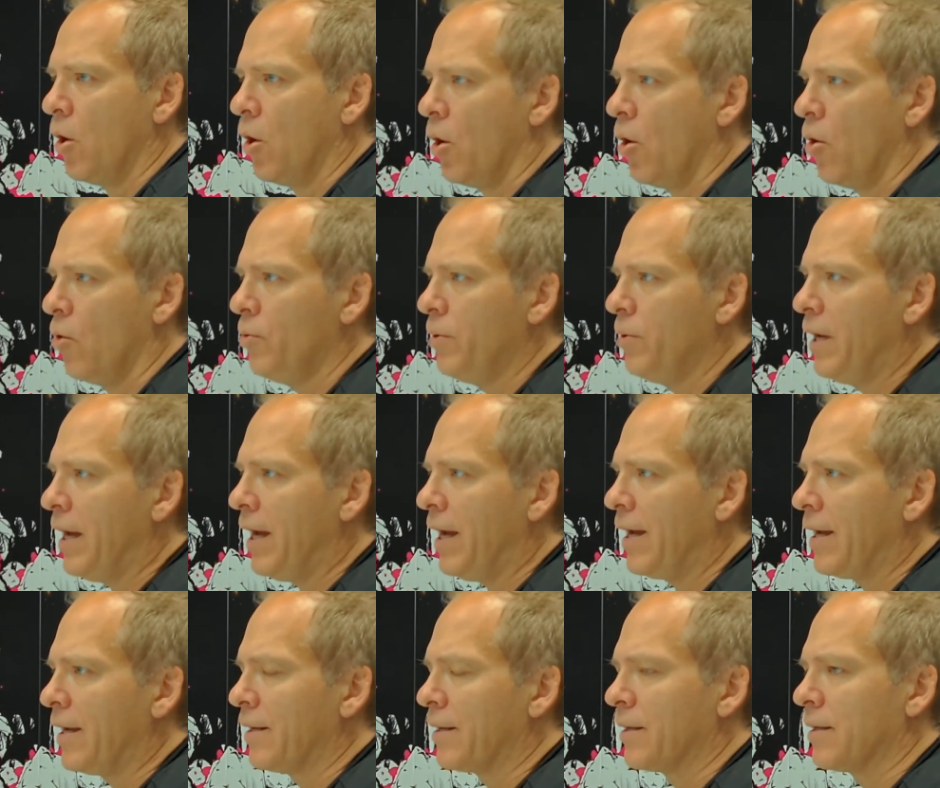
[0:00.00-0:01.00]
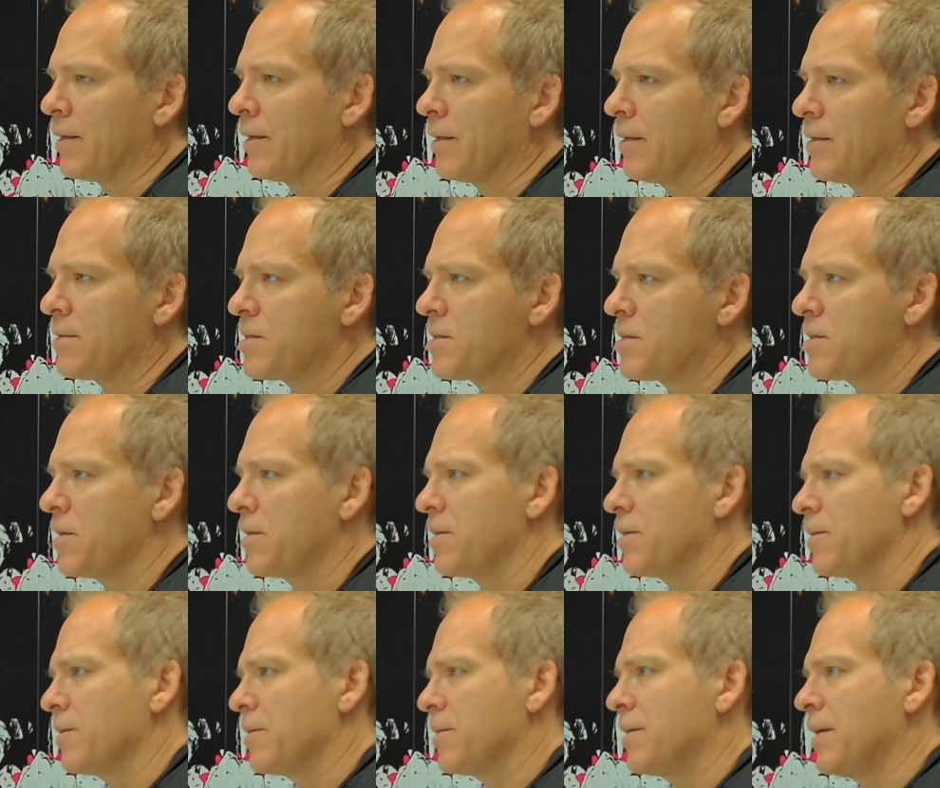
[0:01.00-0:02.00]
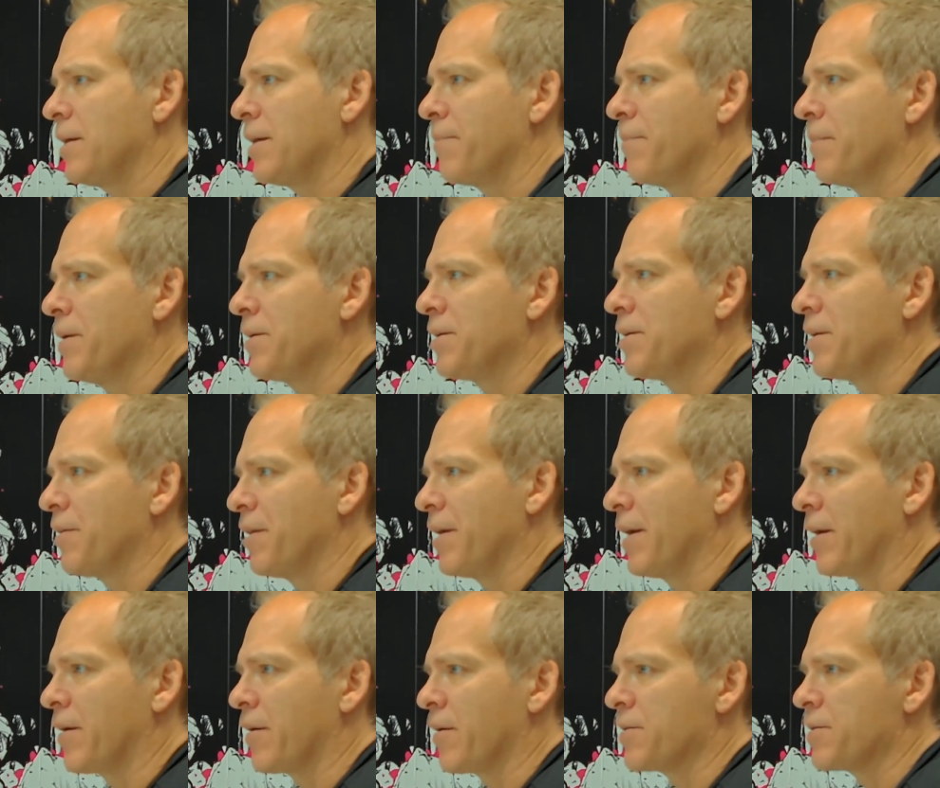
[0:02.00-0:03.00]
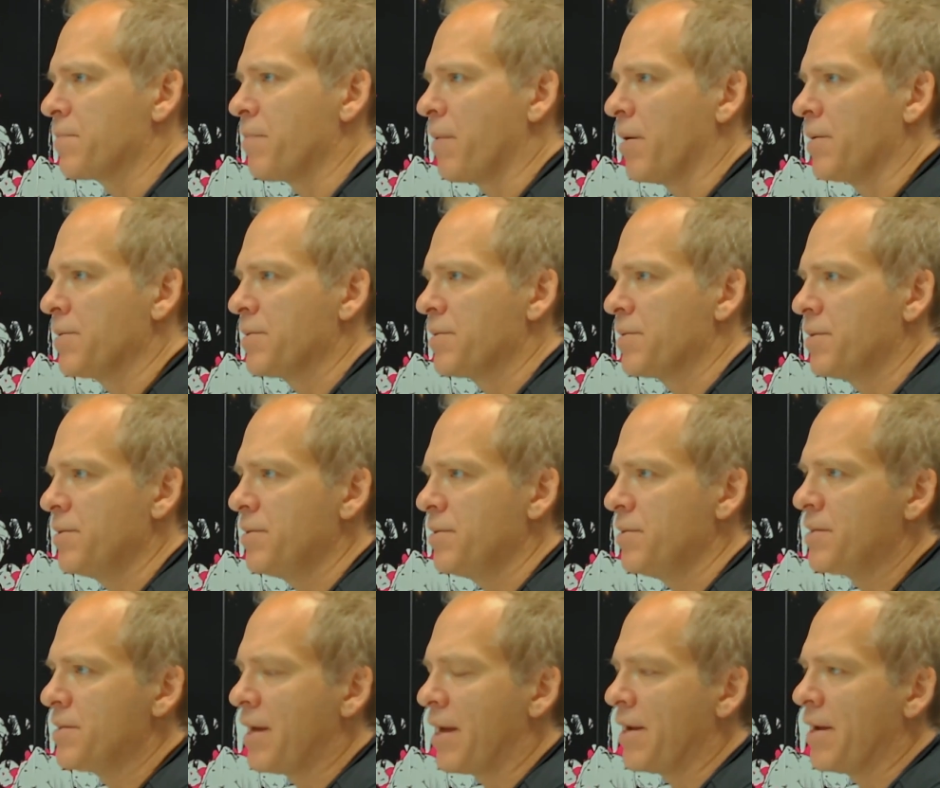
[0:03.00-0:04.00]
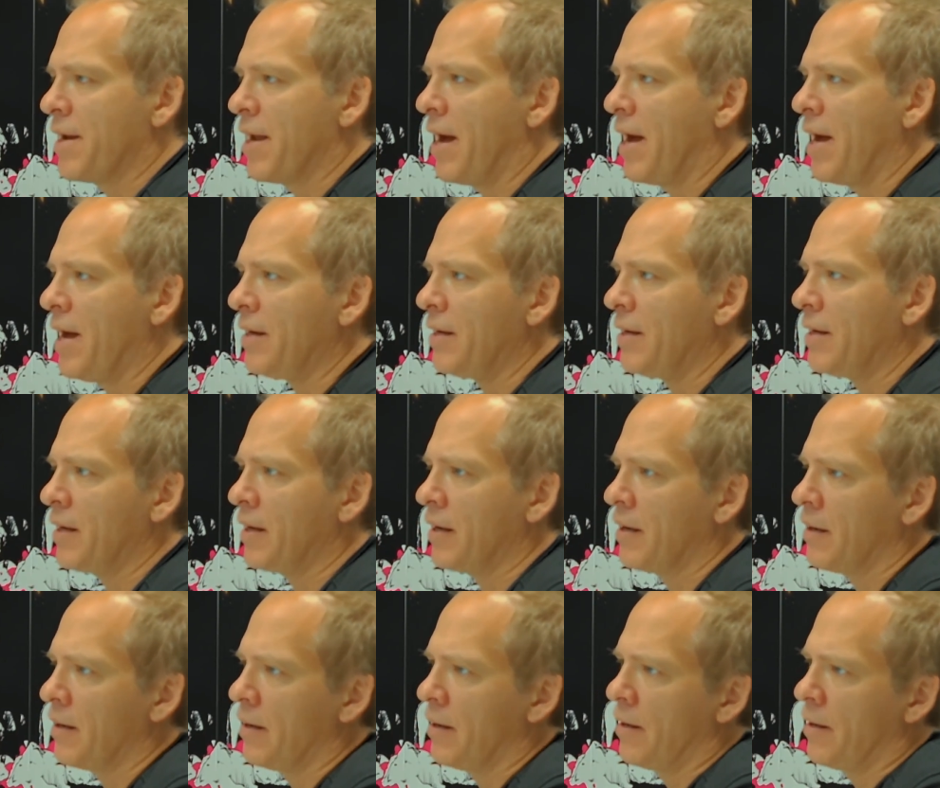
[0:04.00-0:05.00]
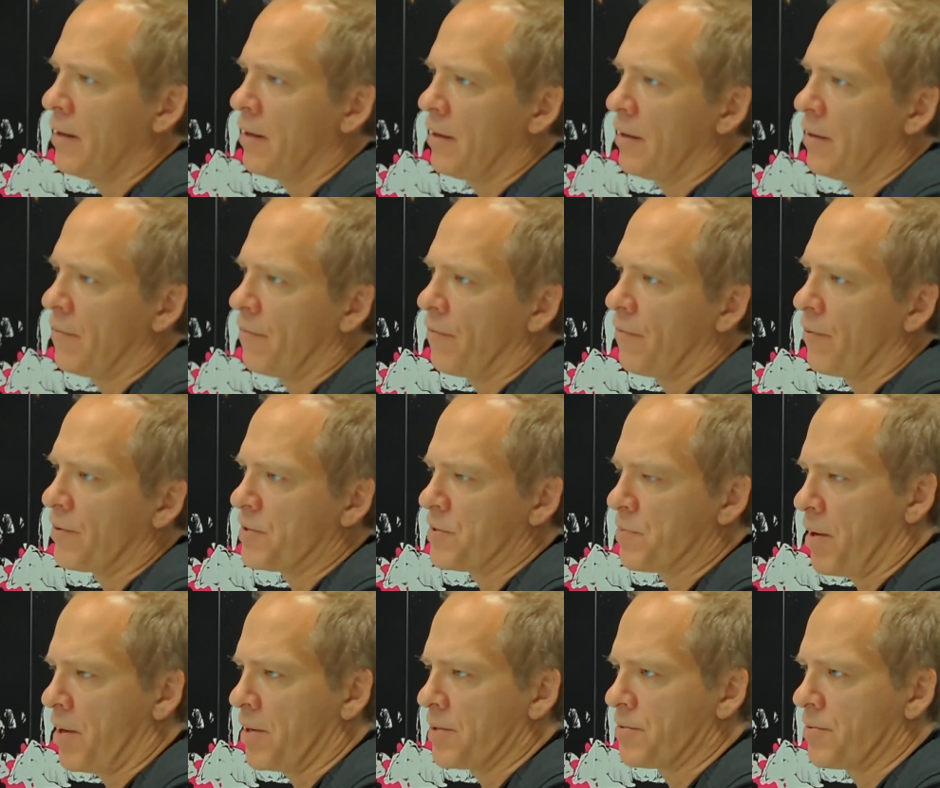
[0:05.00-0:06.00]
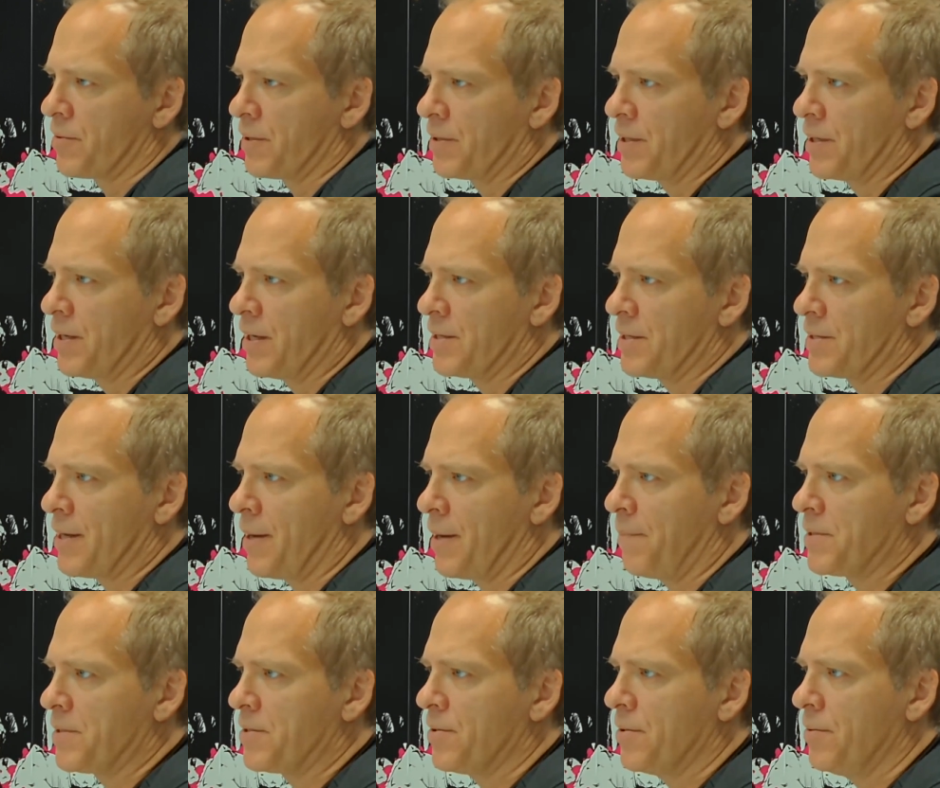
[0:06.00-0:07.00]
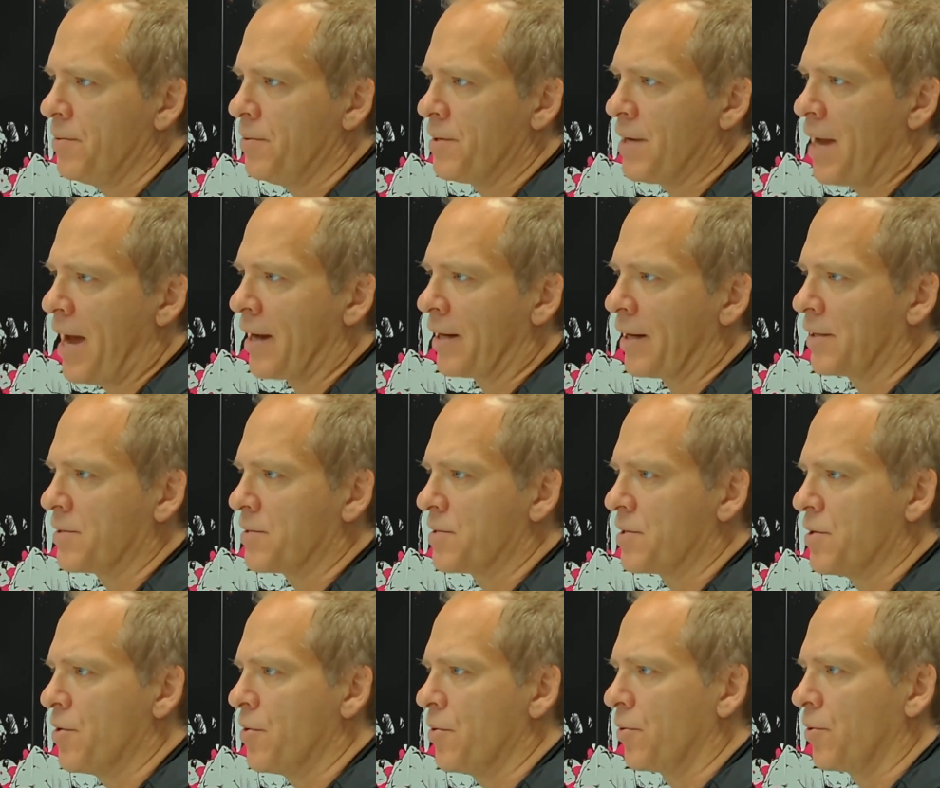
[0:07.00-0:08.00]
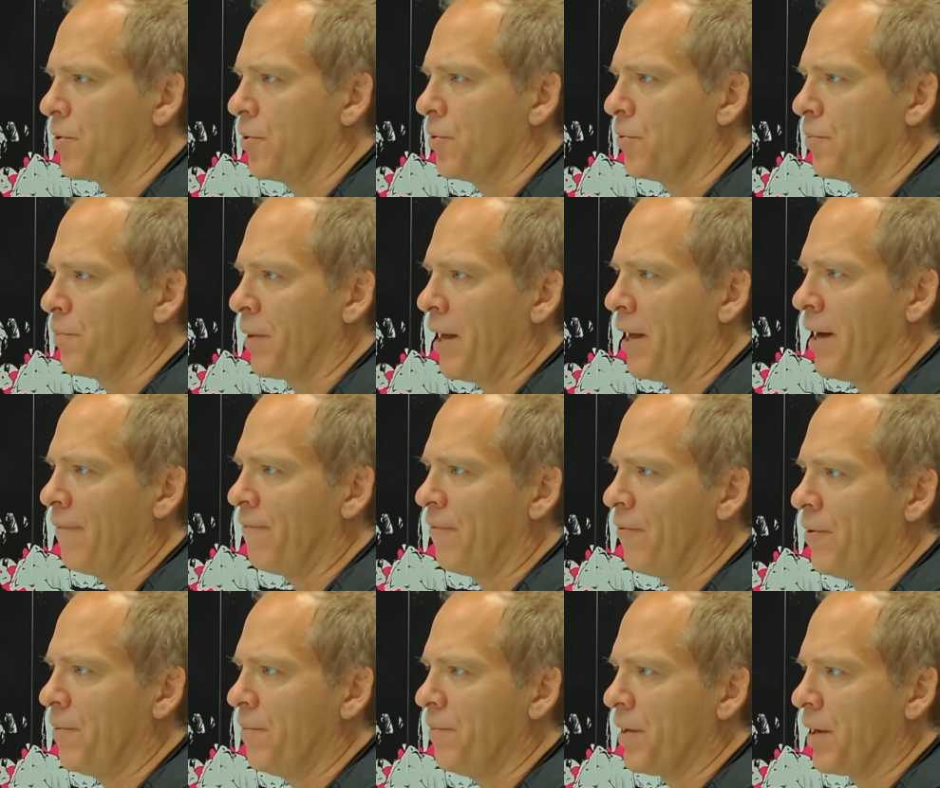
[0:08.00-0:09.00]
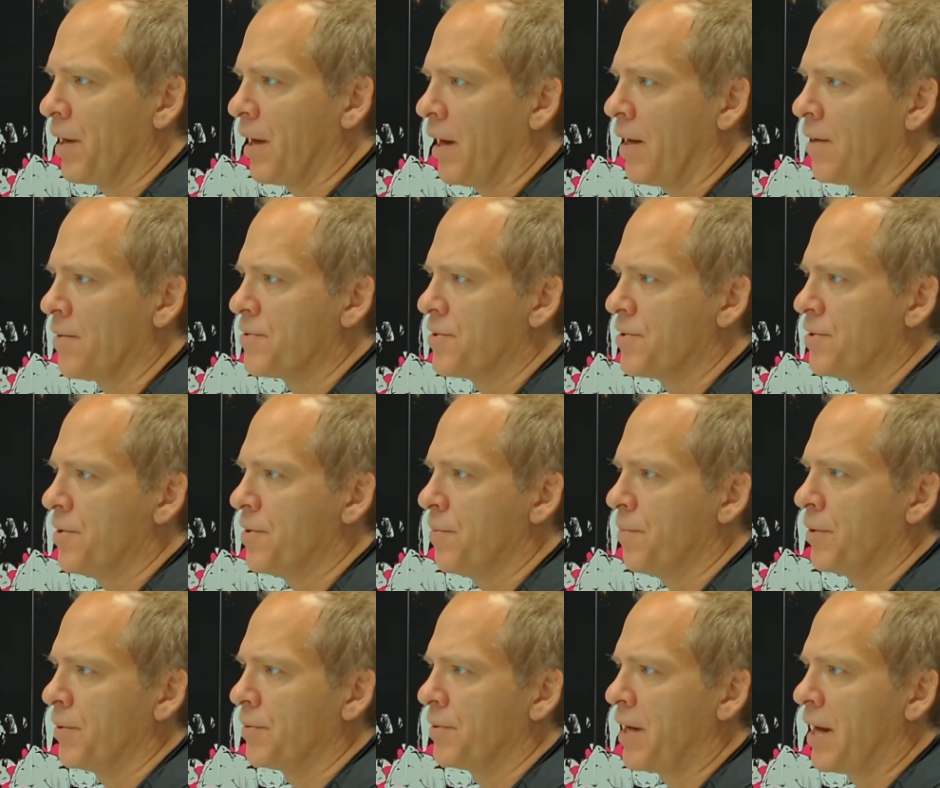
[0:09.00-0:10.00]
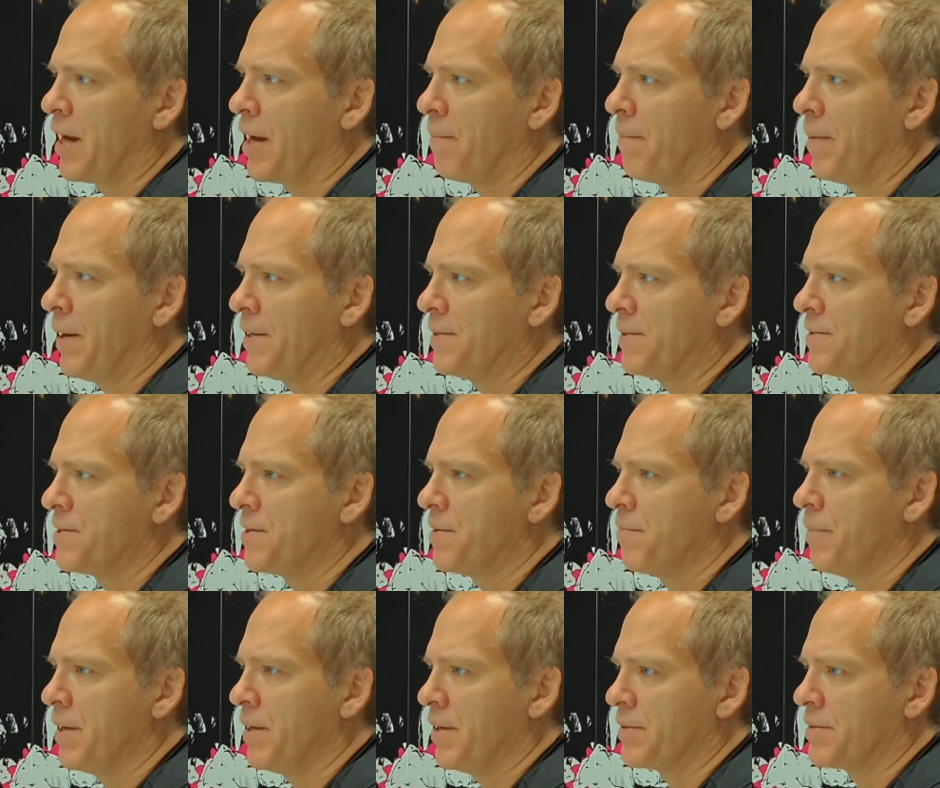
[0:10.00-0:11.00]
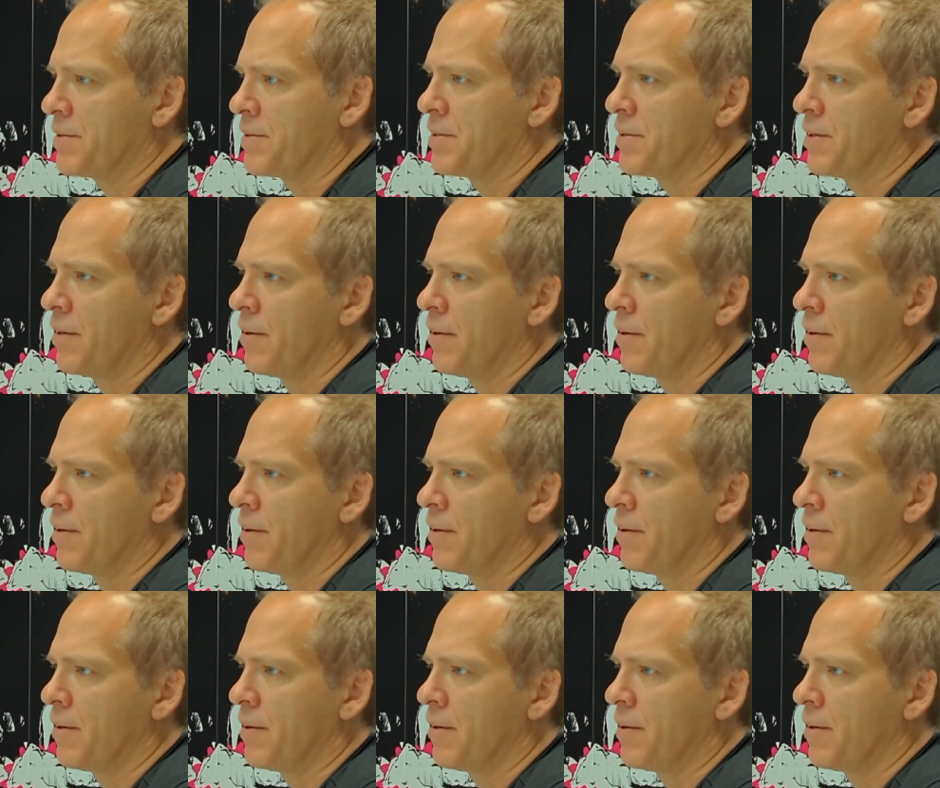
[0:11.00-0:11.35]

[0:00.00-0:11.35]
Okay, let's take a minute to thank our sponsors at Knack for sponsoring today's episode. Knack is the no-code platform that allows you to build campaigns in minutes.